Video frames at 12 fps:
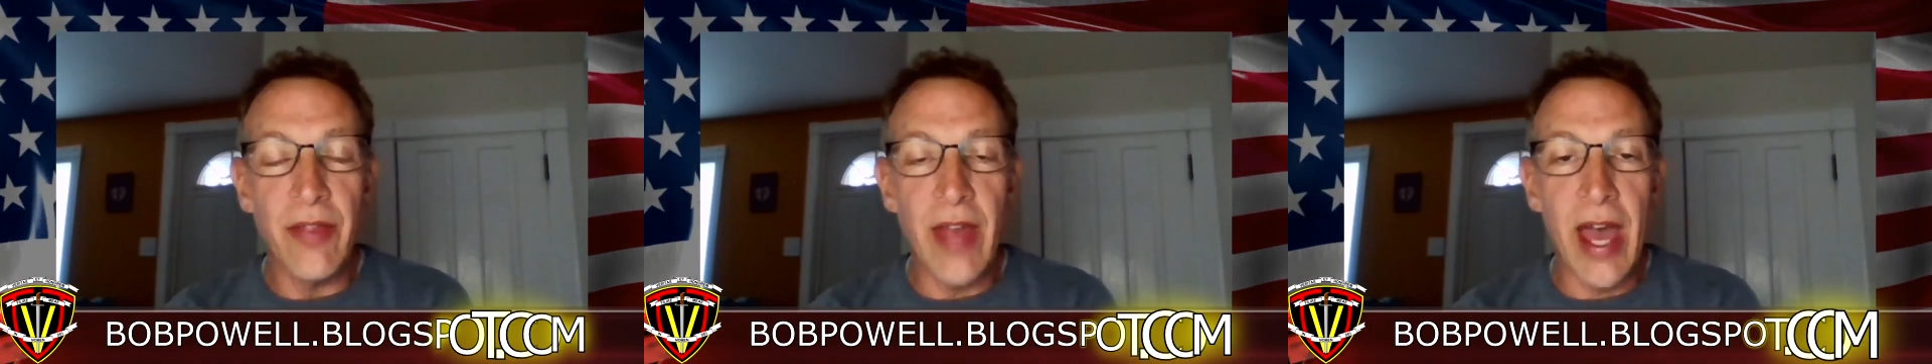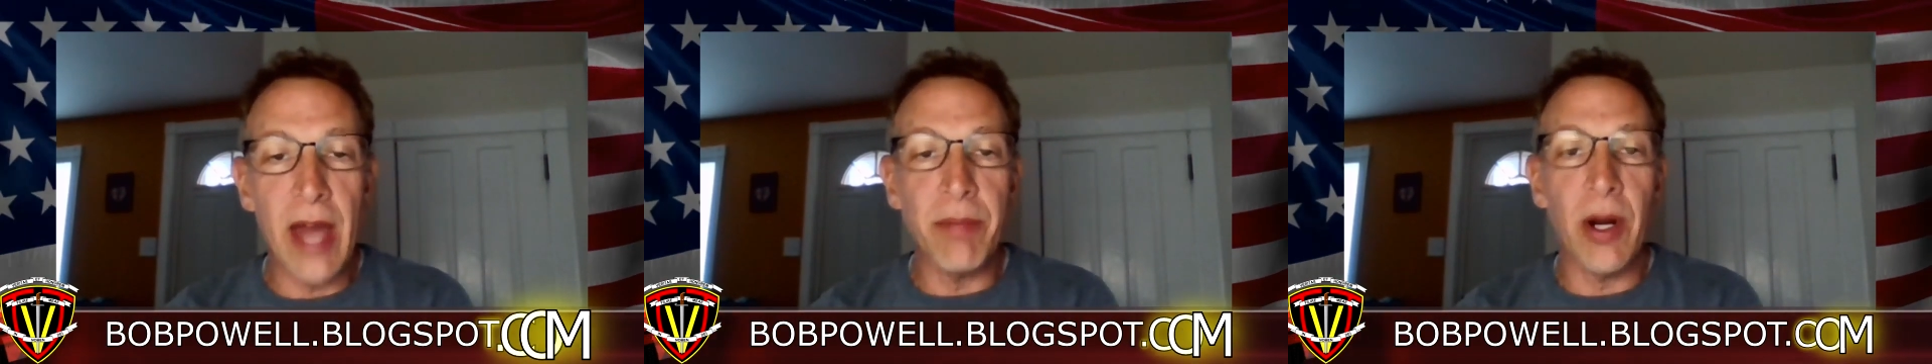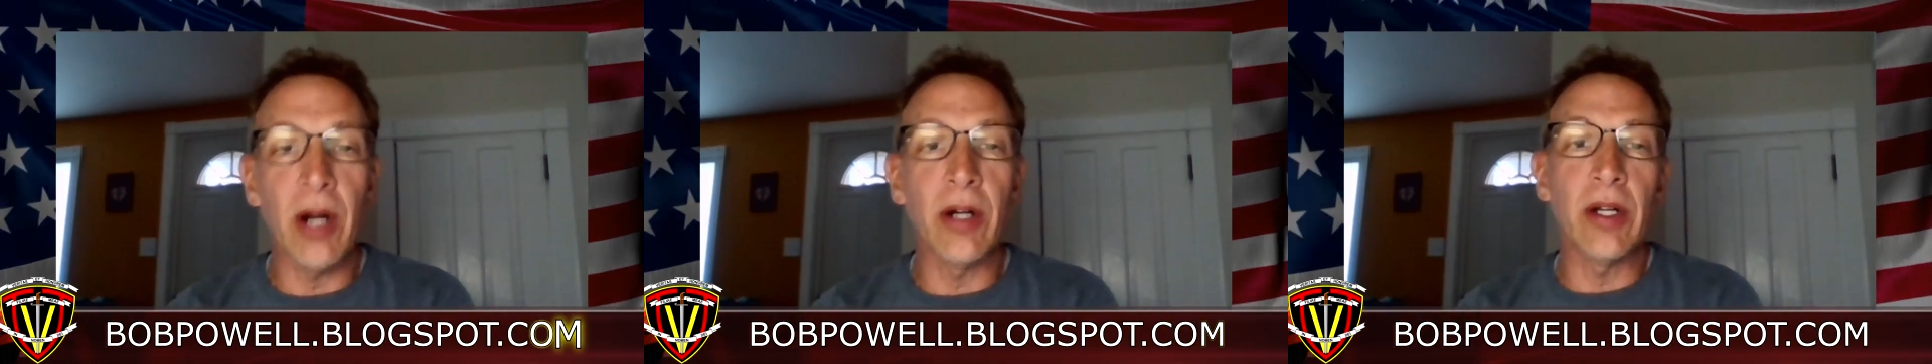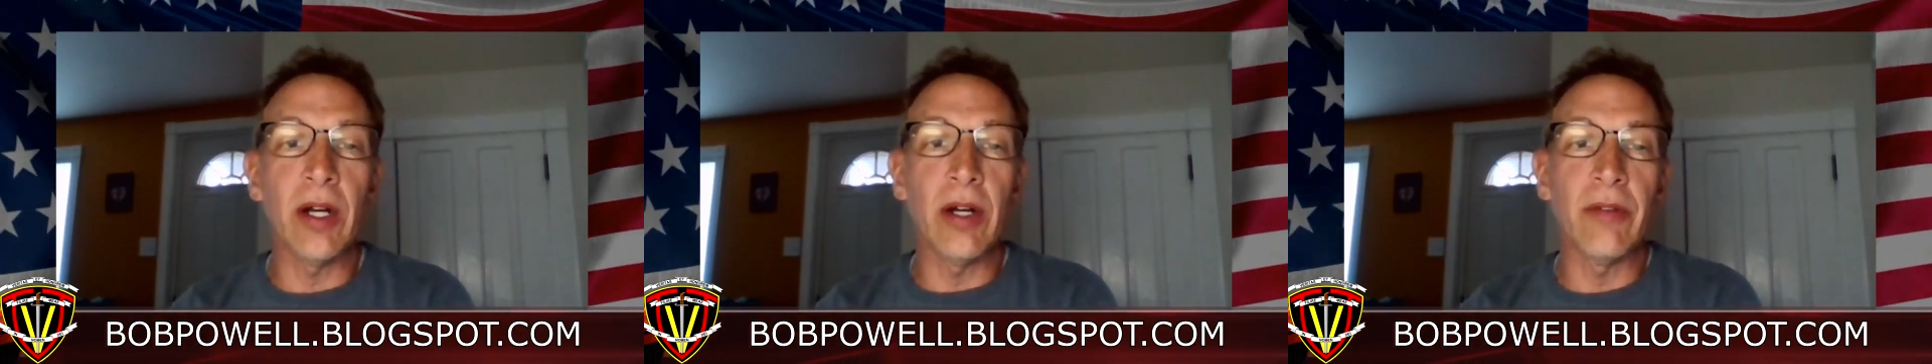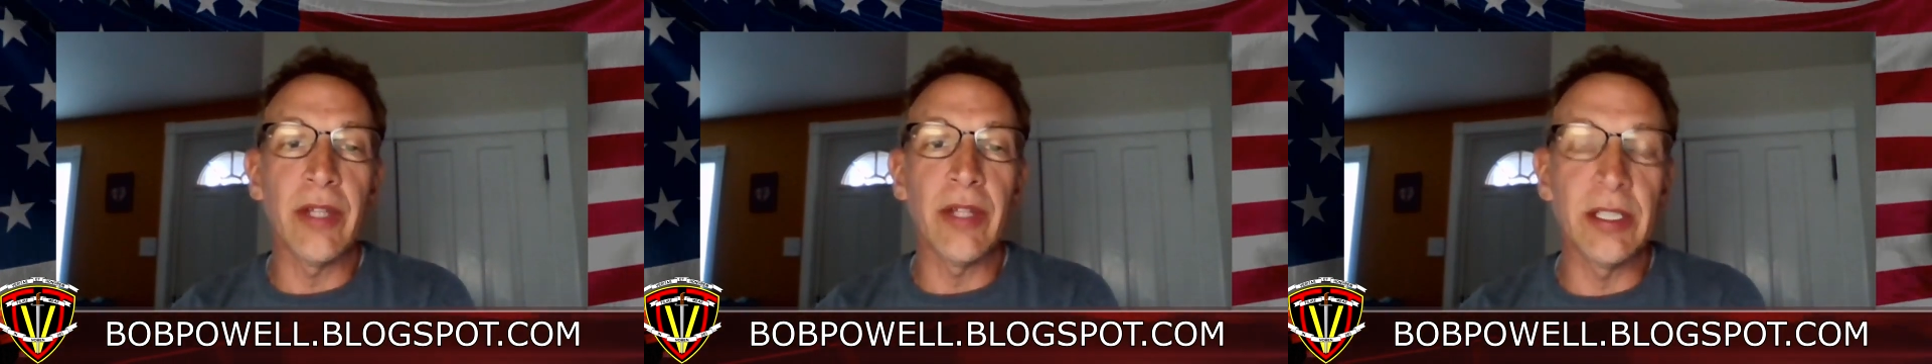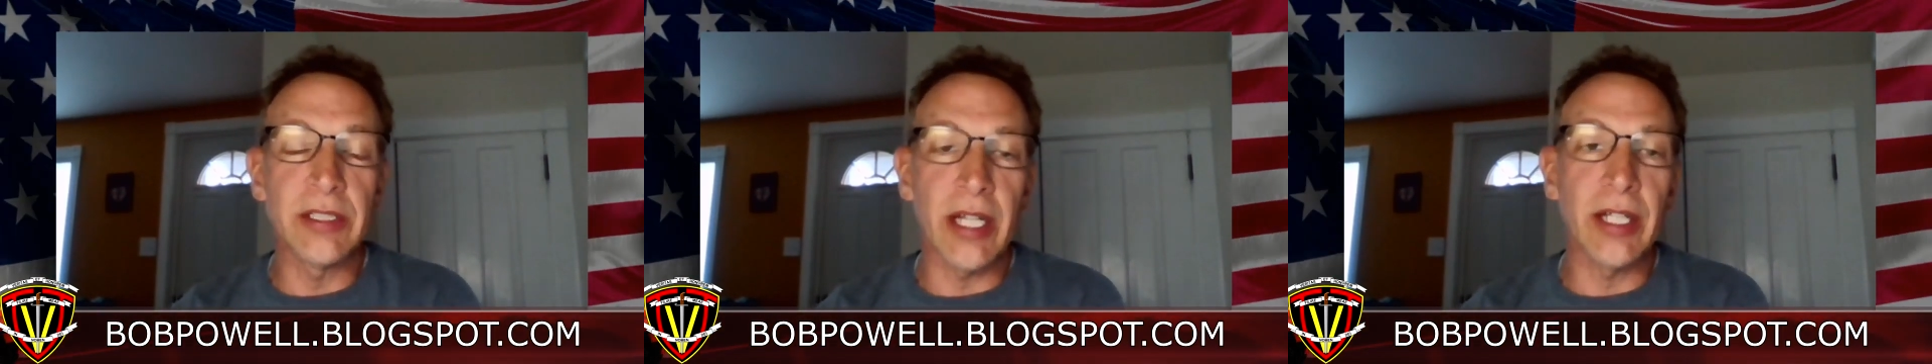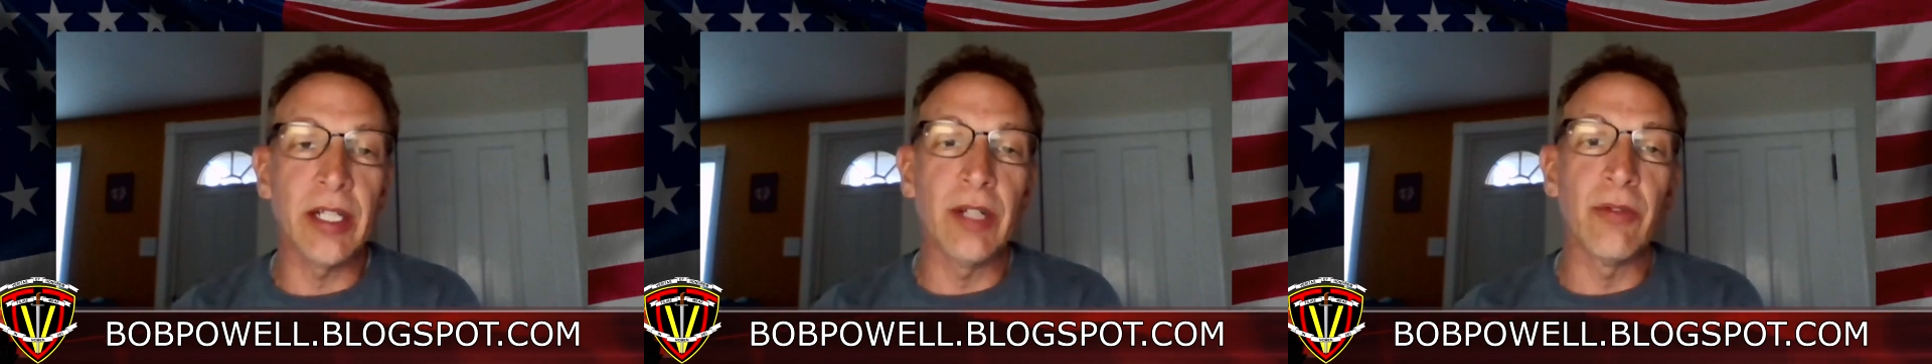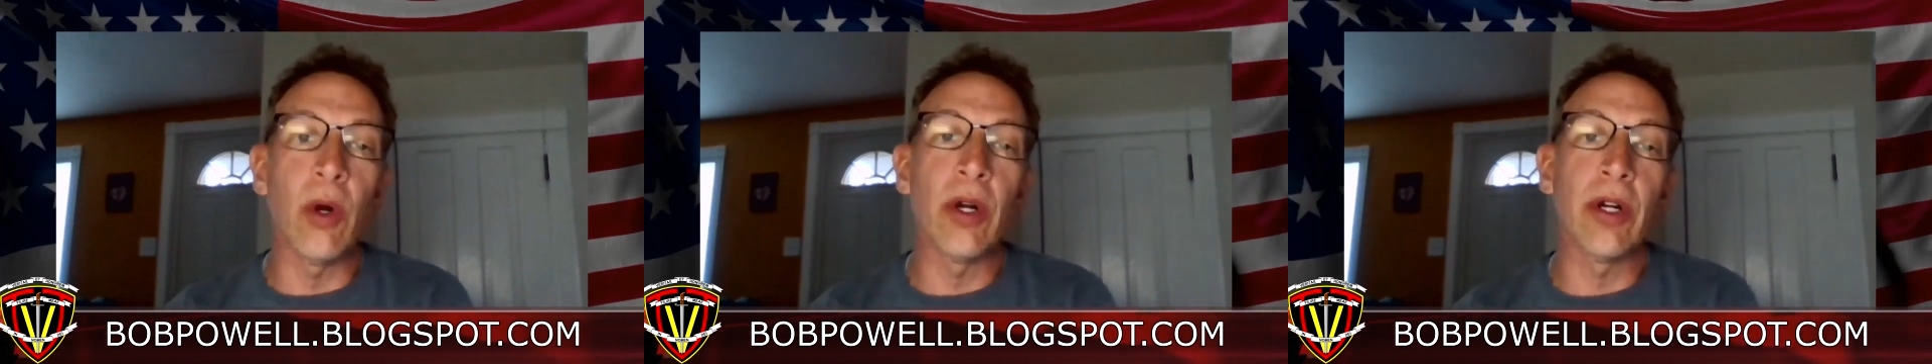that part of the
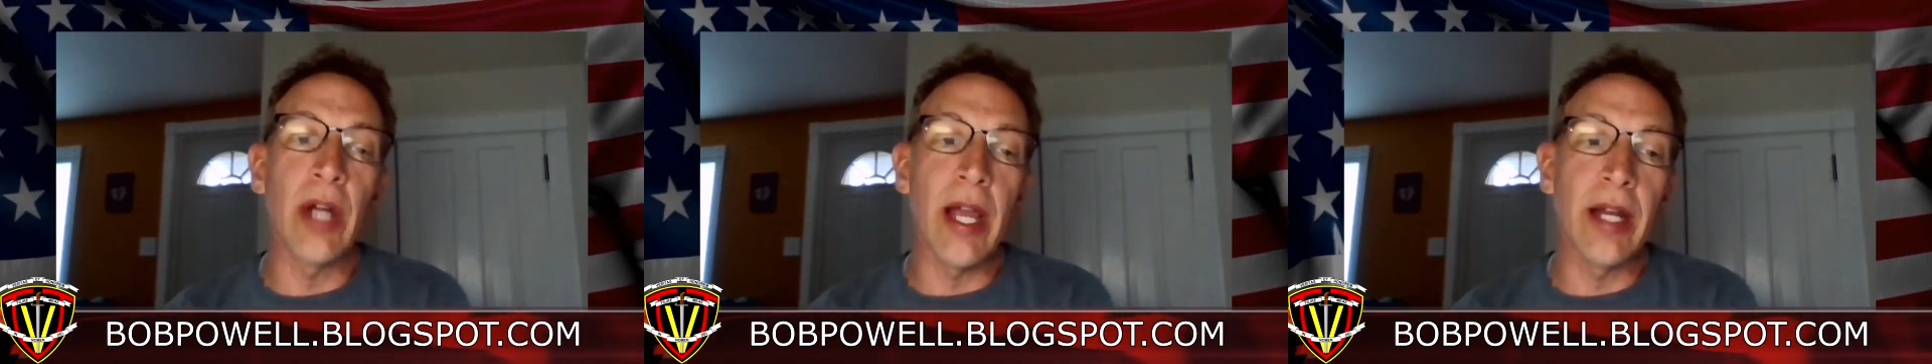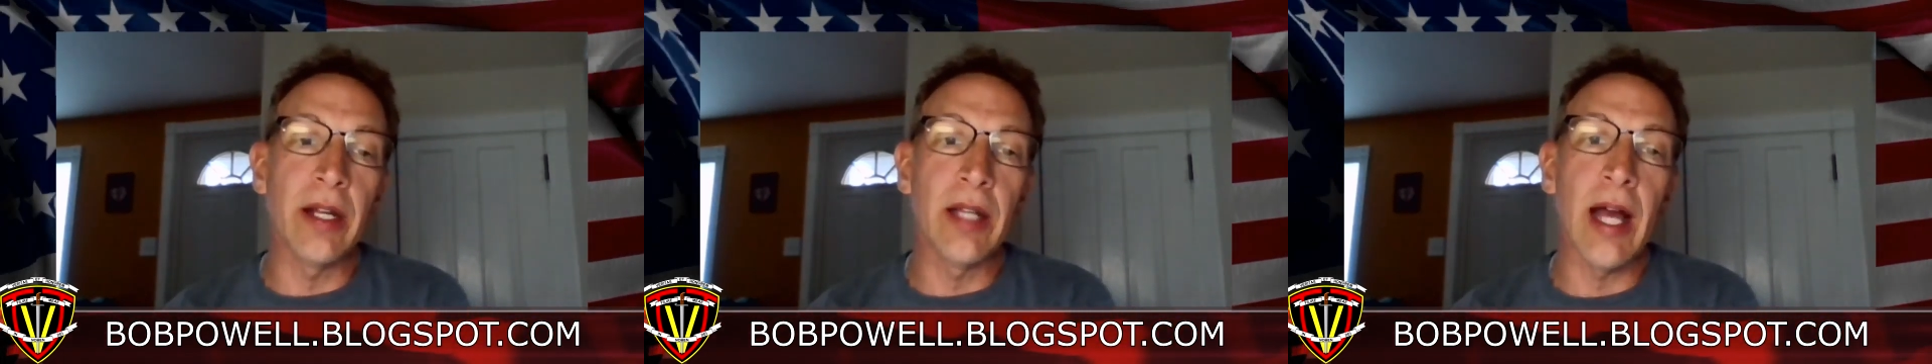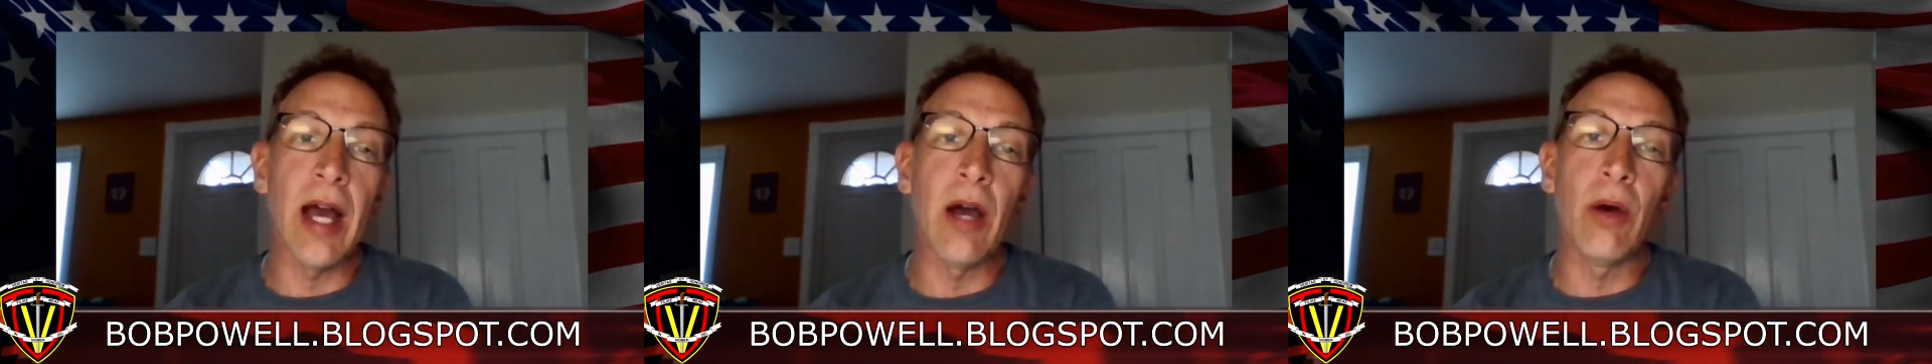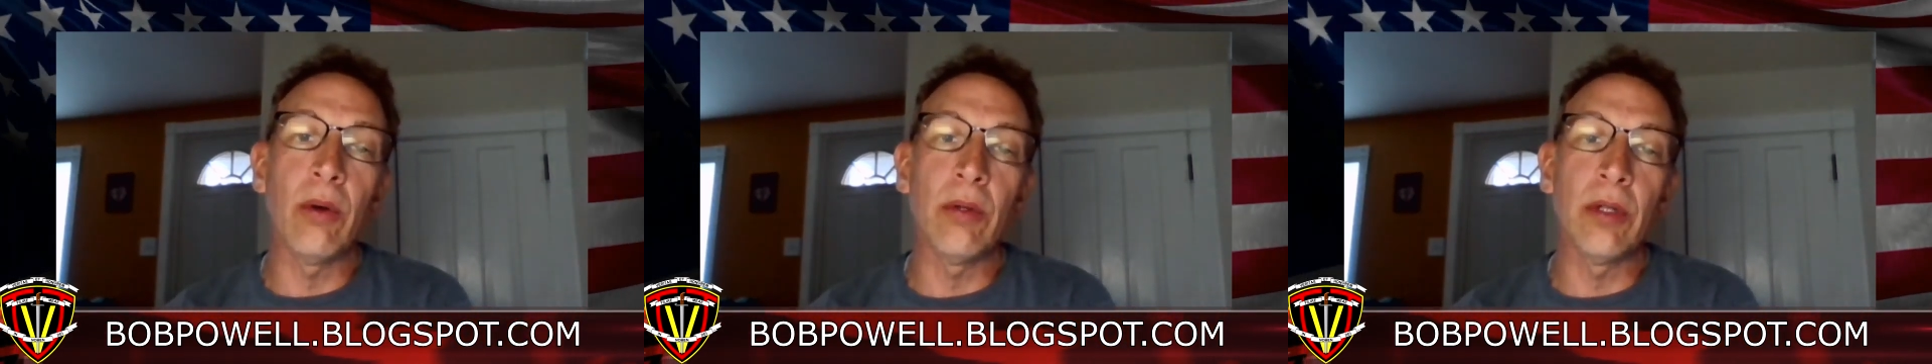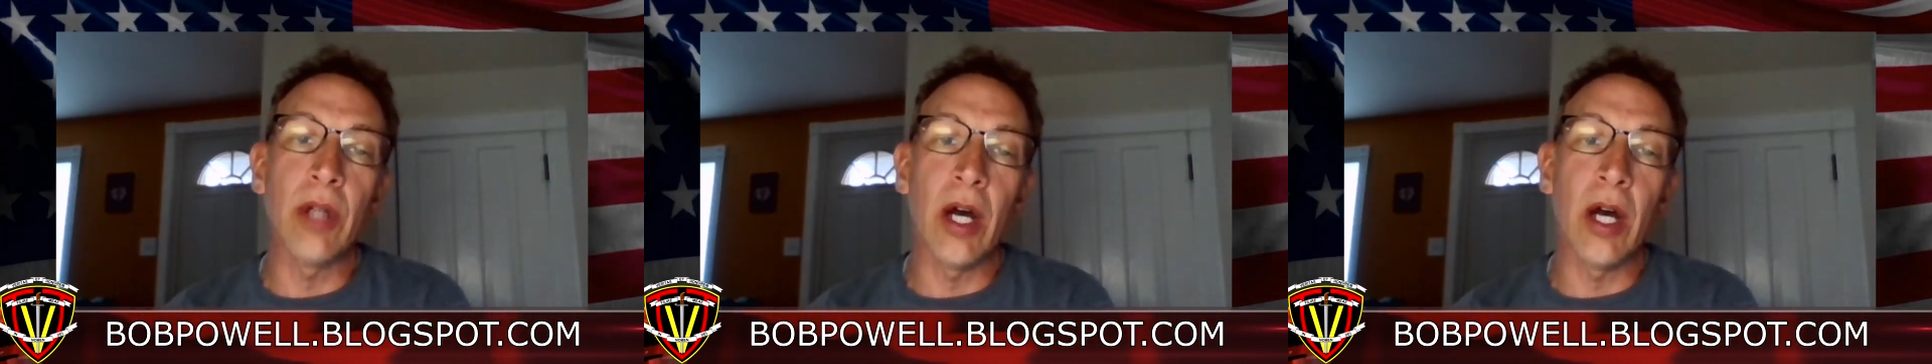executive order and allow